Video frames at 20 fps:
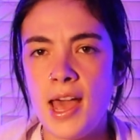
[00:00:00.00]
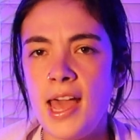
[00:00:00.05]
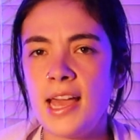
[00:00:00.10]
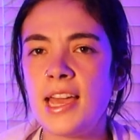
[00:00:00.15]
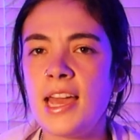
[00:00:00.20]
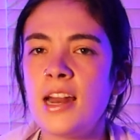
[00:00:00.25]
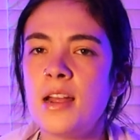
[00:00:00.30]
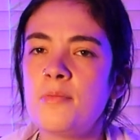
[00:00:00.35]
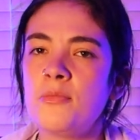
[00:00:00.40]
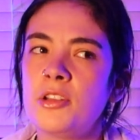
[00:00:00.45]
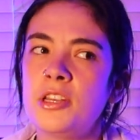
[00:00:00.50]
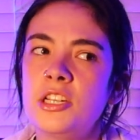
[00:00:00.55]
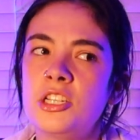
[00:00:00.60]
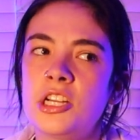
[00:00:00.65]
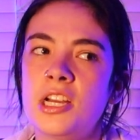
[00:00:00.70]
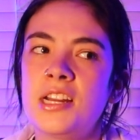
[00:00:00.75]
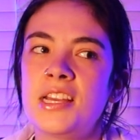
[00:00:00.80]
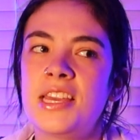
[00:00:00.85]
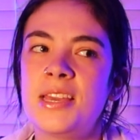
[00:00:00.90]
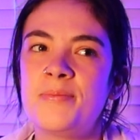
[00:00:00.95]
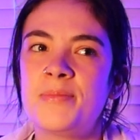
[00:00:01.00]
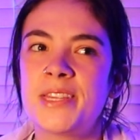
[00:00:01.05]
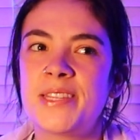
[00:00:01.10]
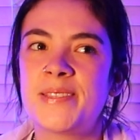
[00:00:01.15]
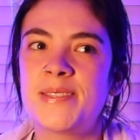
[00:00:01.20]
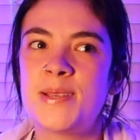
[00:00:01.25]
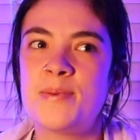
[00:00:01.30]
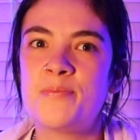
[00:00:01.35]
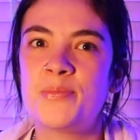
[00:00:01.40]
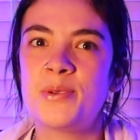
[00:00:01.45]
Again, I'm really trying to keep
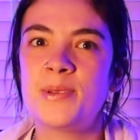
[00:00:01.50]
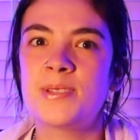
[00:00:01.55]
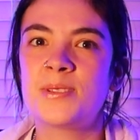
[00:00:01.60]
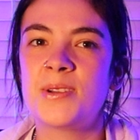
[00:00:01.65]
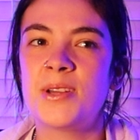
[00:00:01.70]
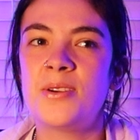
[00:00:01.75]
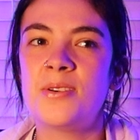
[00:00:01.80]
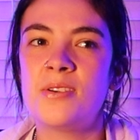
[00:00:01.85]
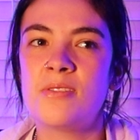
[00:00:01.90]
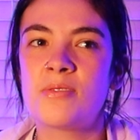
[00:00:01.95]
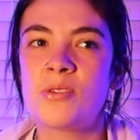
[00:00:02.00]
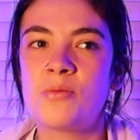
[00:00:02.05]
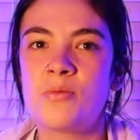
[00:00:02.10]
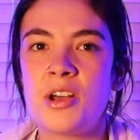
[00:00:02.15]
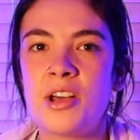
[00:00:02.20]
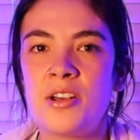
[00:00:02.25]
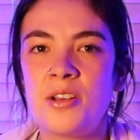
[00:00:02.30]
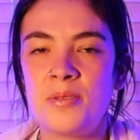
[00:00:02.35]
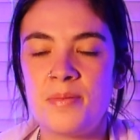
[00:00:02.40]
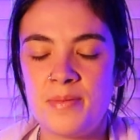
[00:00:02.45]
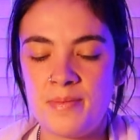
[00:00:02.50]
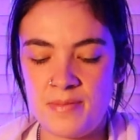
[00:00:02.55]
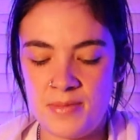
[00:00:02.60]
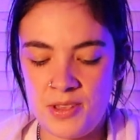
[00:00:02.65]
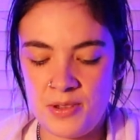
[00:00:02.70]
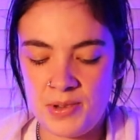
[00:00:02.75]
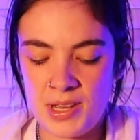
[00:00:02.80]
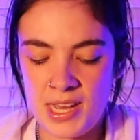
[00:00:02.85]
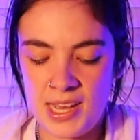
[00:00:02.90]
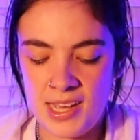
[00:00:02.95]
this simple so I don't overwhelm
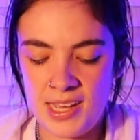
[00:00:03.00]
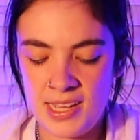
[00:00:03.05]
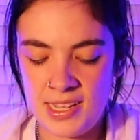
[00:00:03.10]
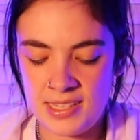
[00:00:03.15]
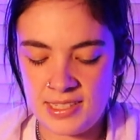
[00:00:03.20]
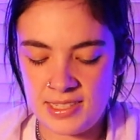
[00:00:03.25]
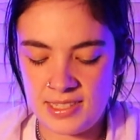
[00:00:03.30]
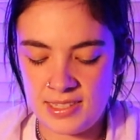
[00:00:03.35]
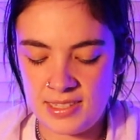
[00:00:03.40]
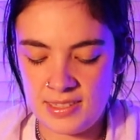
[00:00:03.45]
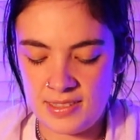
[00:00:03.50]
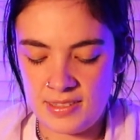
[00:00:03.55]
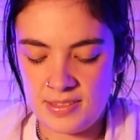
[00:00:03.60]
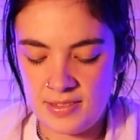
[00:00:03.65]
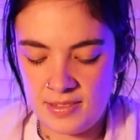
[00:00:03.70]
you guys.